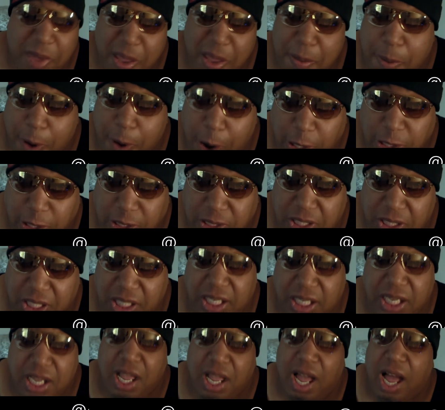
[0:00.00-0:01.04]
Me
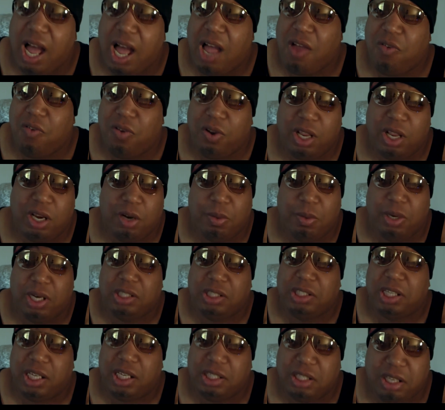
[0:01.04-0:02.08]
personally, I feel they don't want
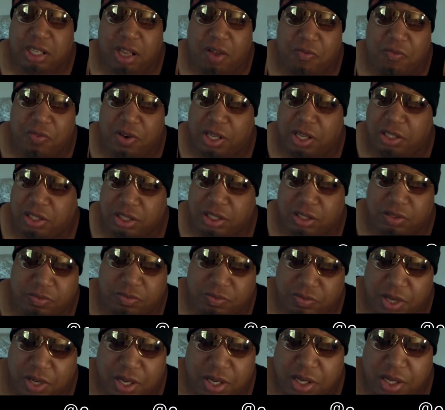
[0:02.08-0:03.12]
to change the definition of,
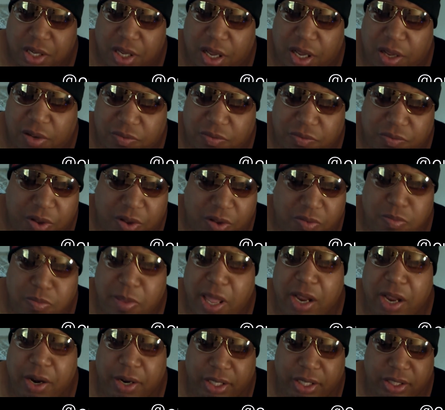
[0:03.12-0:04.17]
of, of
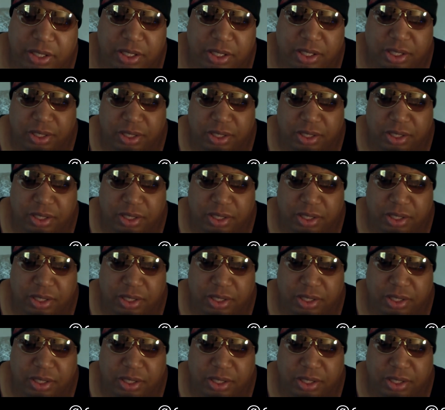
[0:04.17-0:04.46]
marriage.